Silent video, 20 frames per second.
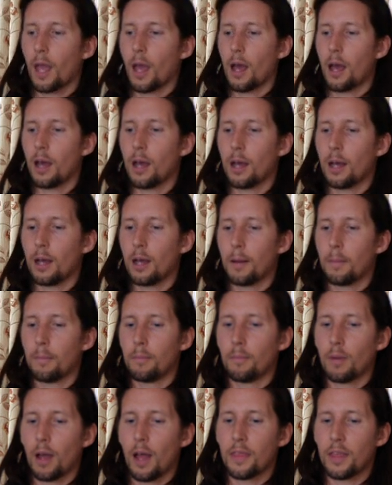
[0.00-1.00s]

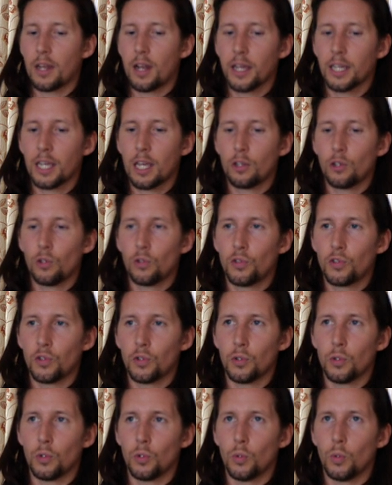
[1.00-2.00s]
And then I get you
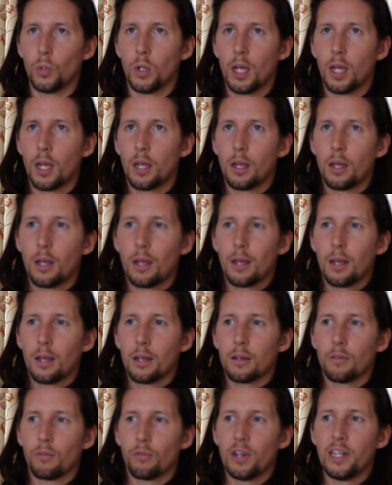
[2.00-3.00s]
to
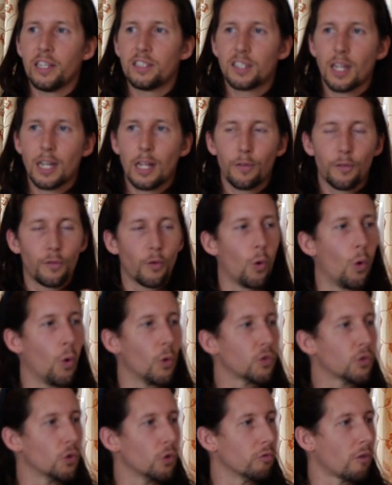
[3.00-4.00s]
release any
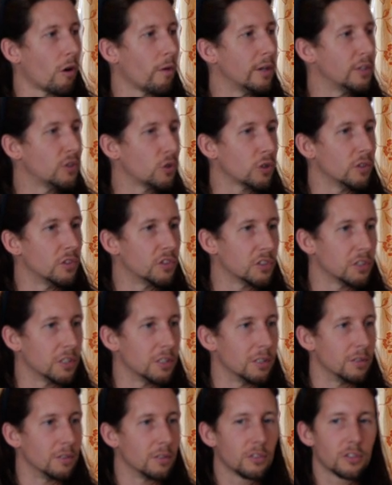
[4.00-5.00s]
thoughts or worries or
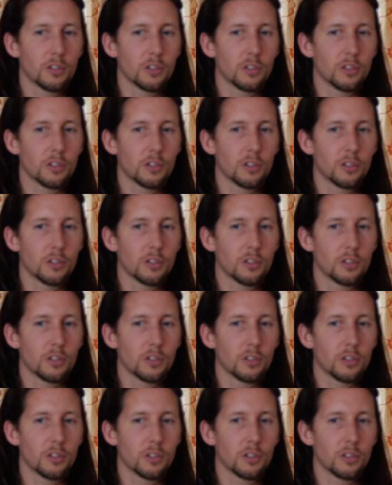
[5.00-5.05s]
concerns.